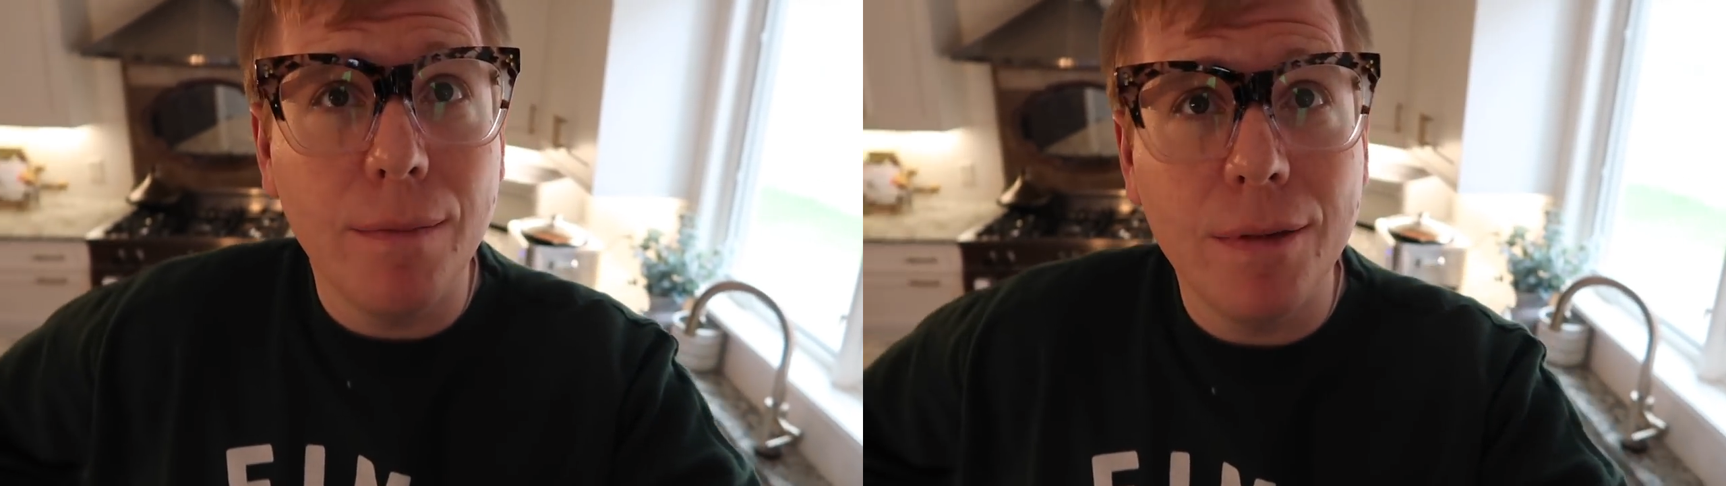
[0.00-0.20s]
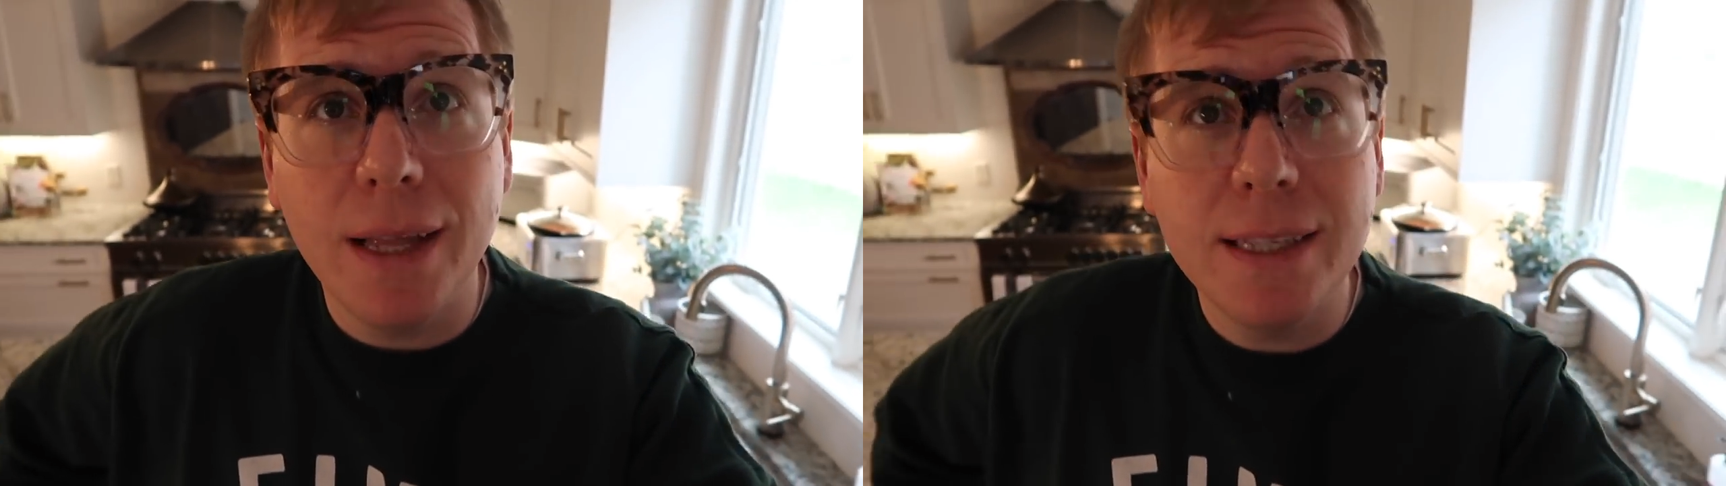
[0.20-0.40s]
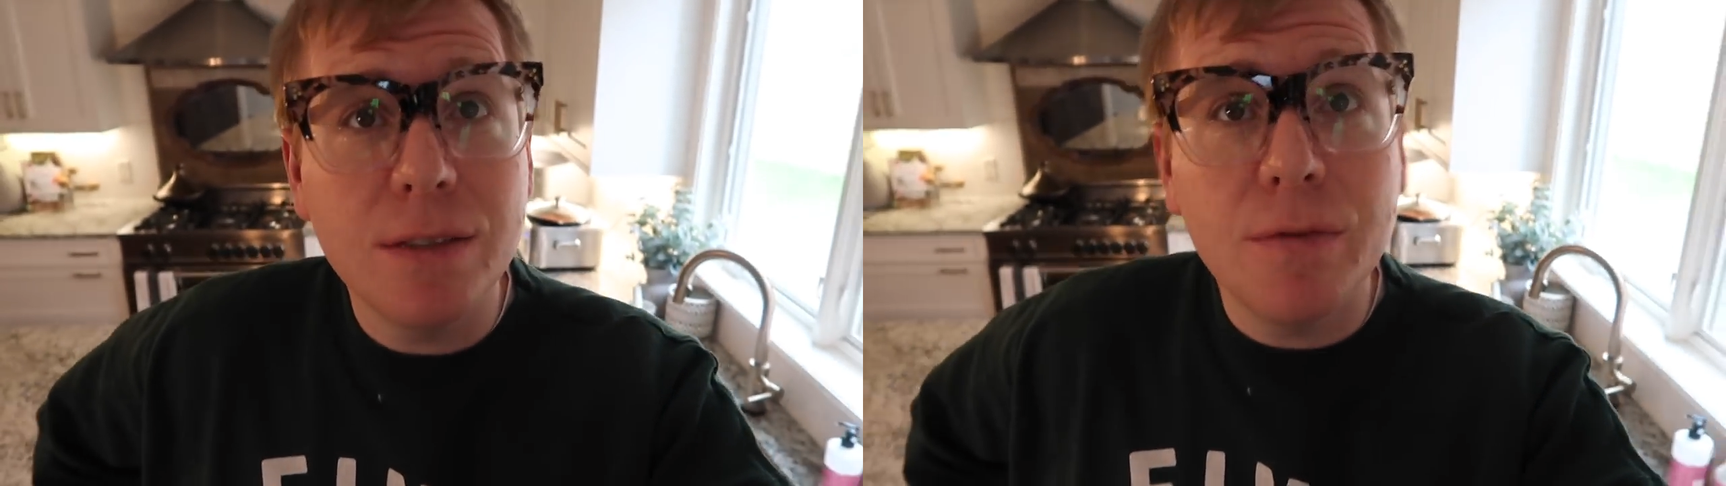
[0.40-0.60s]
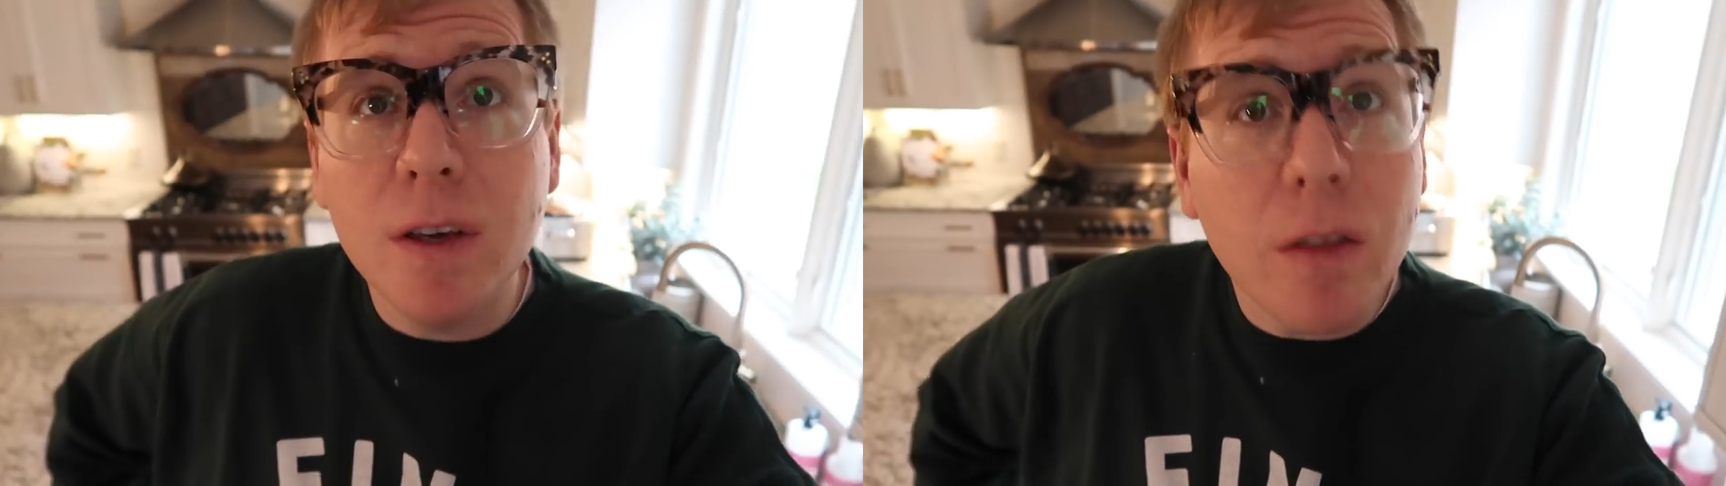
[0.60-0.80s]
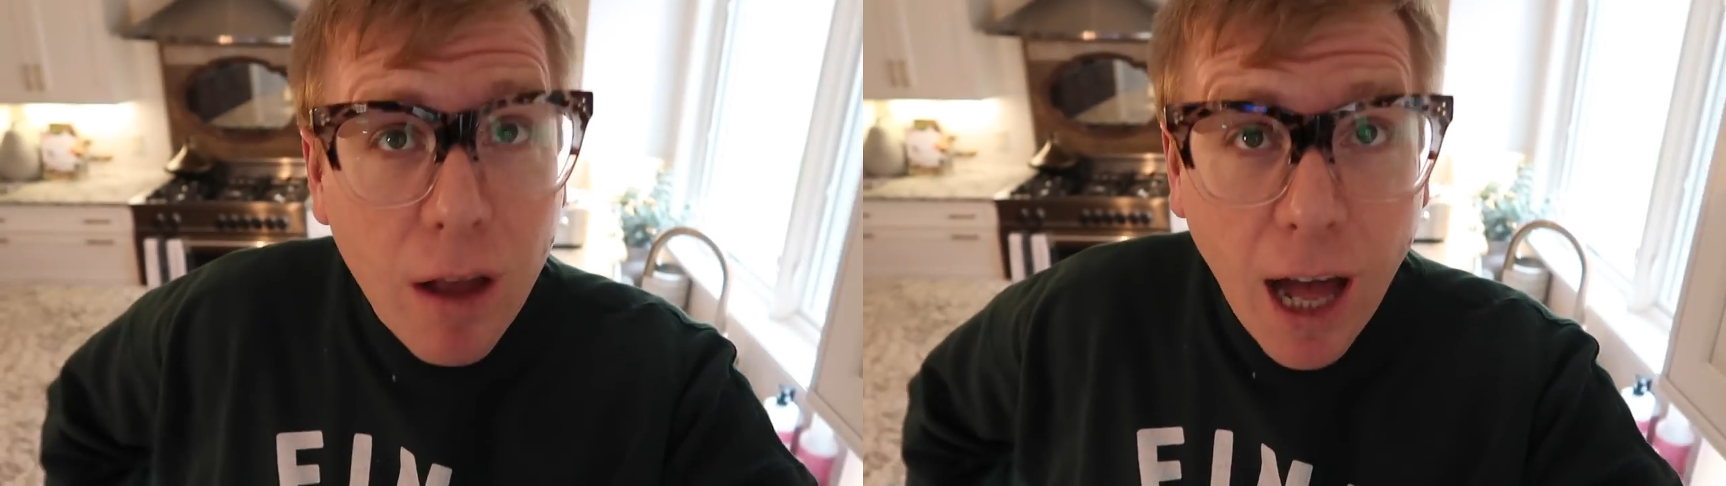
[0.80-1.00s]
Let's
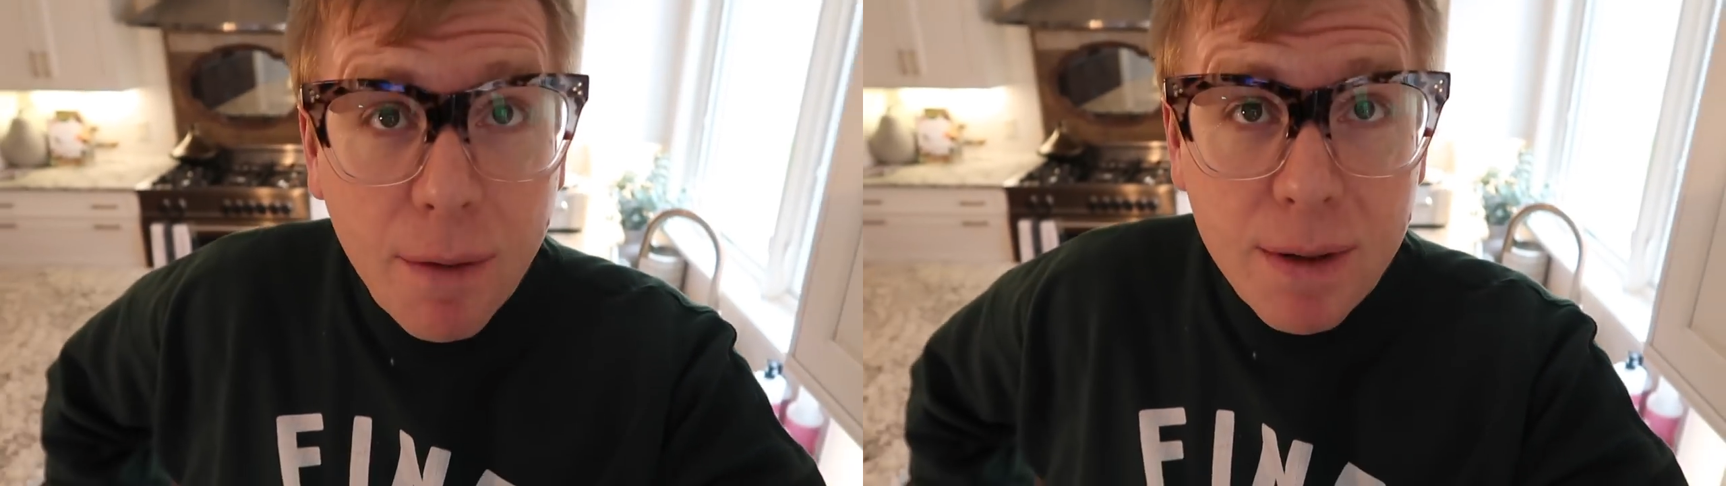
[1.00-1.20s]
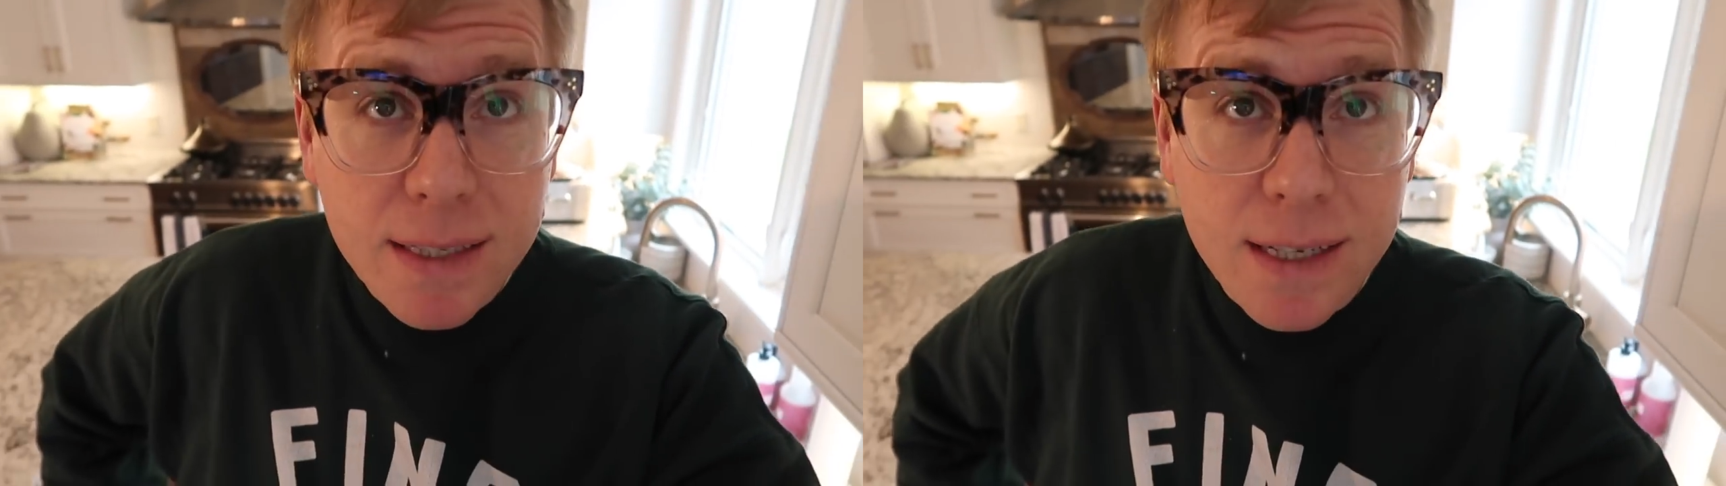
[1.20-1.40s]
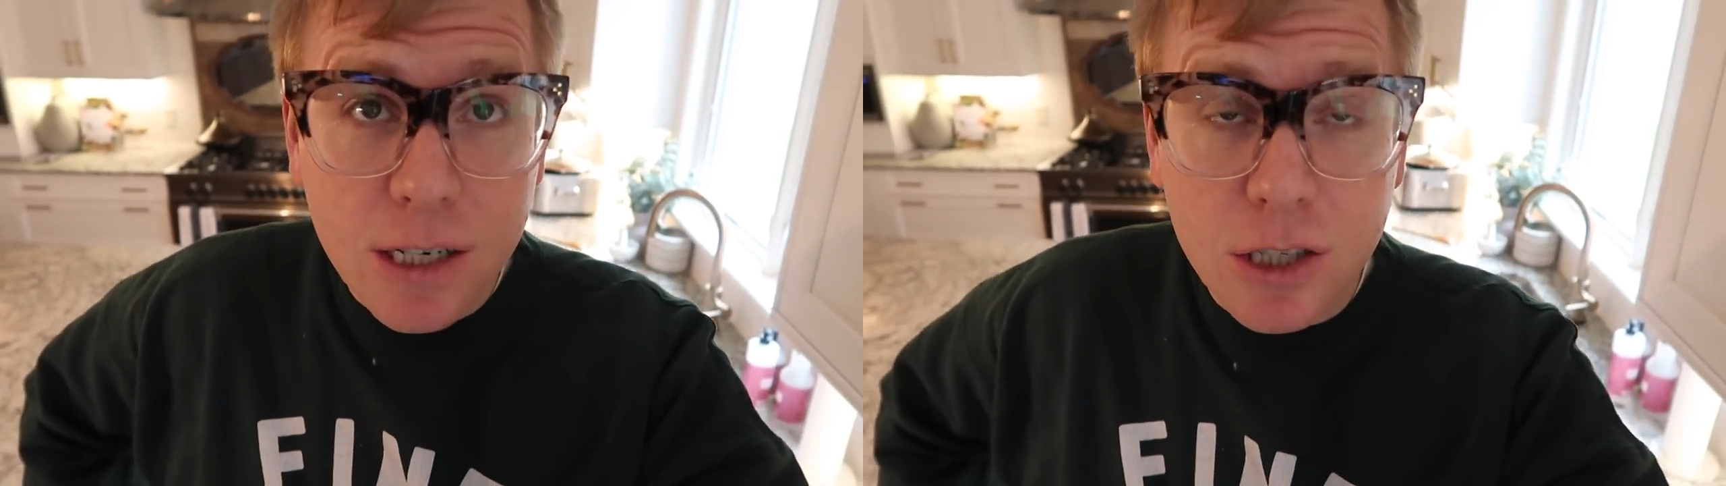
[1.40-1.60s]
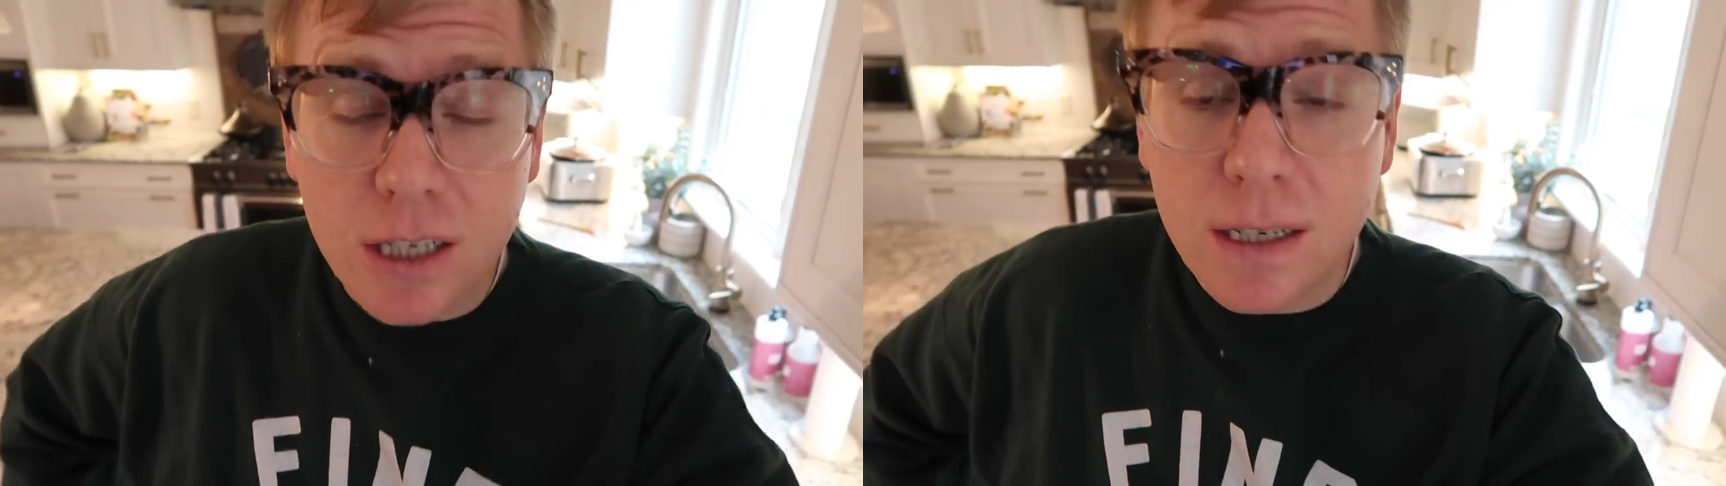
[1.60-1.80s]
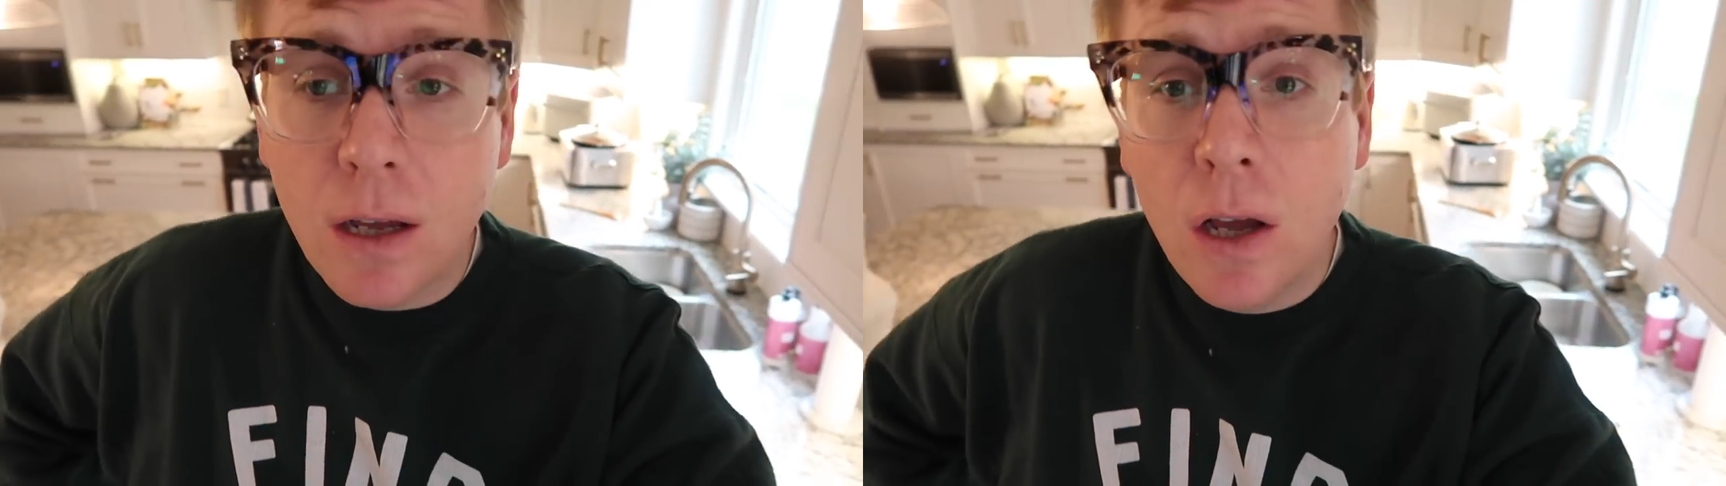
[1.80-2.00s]
fill the comment
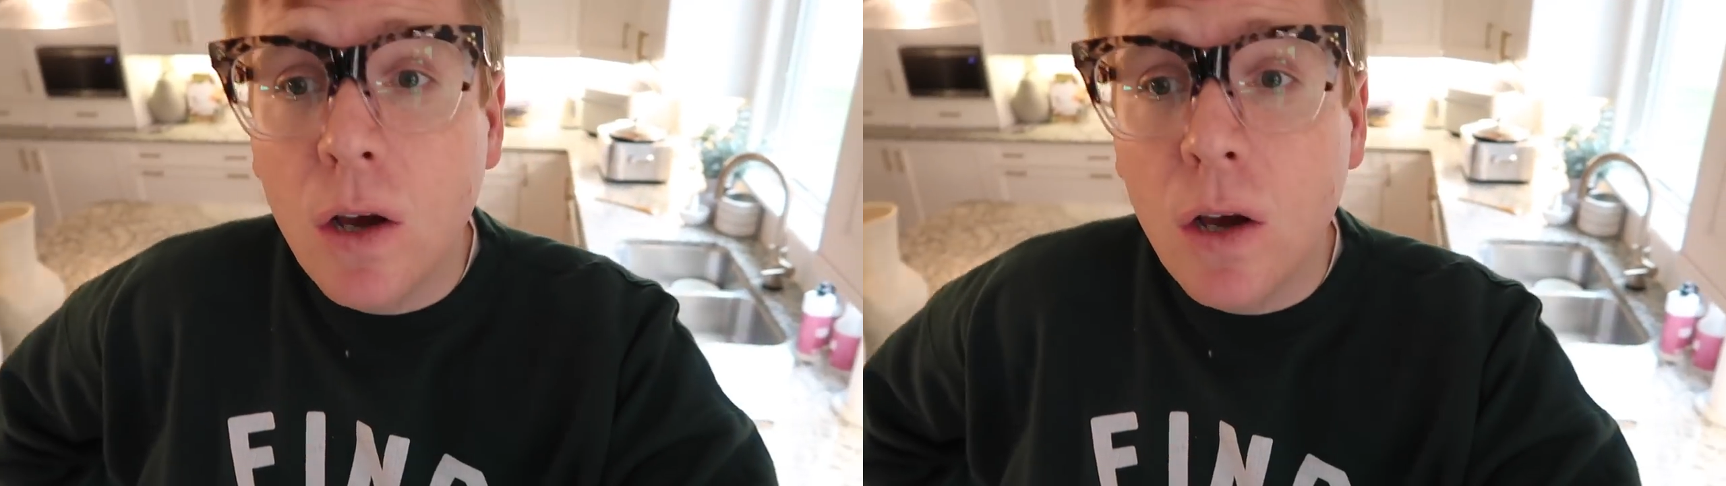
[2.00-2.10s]
section